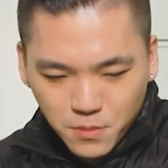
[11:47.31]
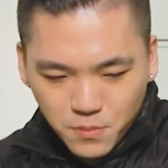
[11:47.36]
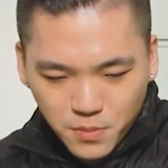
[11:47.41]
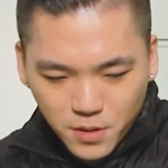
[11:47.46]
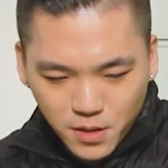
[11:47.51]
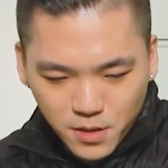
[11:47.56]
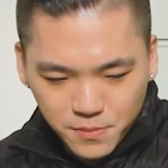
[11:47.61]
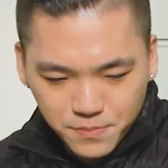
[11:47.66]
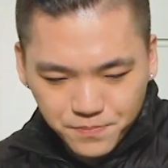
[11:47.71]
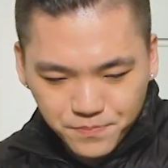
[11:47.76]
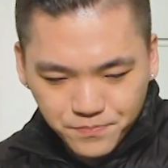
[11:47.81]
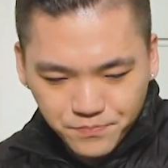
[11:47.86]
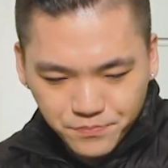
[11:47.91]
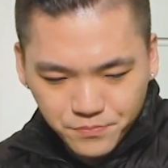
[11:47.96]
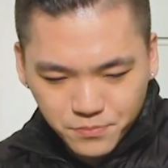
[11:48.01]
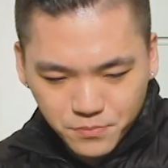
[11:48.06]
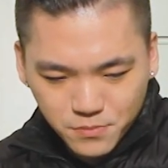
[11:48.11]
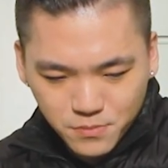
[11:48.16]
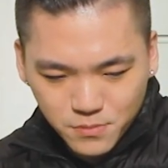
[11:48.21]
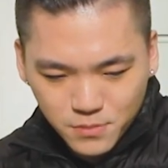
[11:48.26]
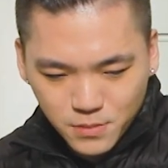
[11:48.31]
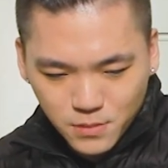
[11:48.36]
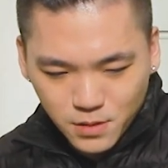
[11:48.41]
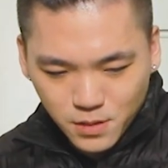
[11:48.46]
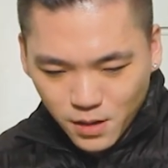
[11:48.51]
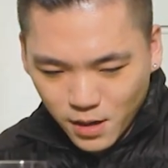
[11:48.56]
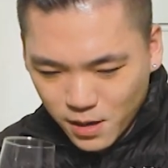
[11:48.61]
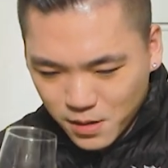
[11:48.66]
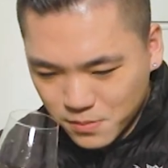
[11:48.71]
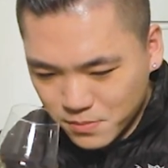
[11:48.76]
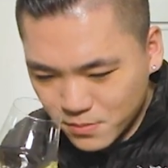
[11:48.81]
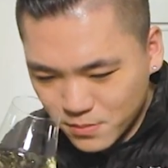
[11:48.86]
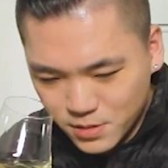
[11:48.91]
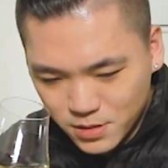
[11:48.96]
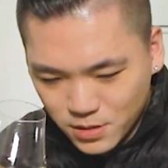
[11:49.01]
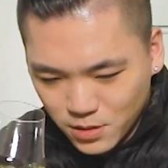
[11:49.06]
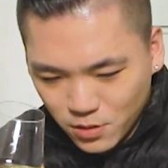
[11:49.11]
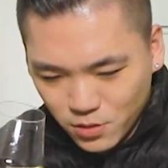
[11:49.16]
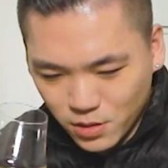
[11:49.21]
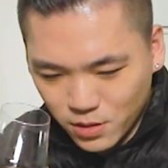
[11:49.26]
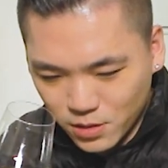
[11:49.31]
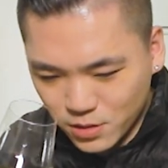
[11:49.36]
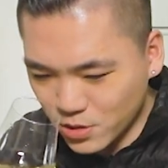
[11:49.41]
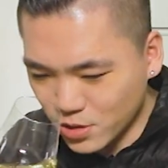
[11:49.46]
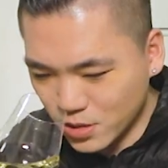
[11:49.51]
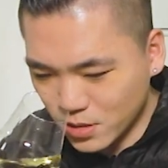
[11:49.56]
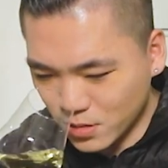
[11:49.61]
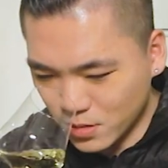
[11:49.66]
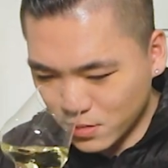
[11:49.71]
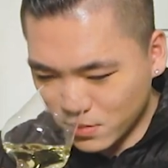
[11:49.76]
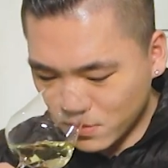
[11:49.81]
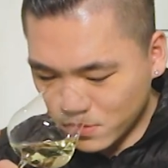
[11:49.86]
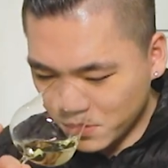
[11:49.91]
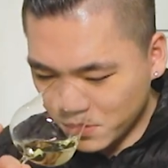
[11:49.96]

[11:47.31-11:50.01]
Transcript: But yeah, still delicious.